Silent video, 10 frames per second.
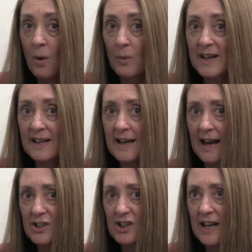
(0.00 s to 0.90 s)
we can
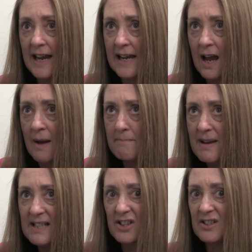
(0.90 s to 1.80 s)
actually
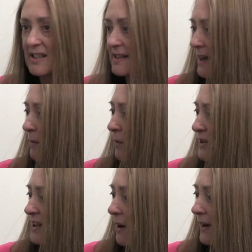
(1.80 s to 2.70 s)
misunderstand
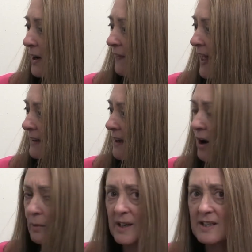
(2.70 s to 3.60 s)
what's going on then,
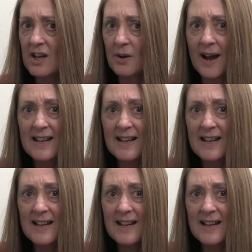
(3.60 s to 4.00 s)
can't we too?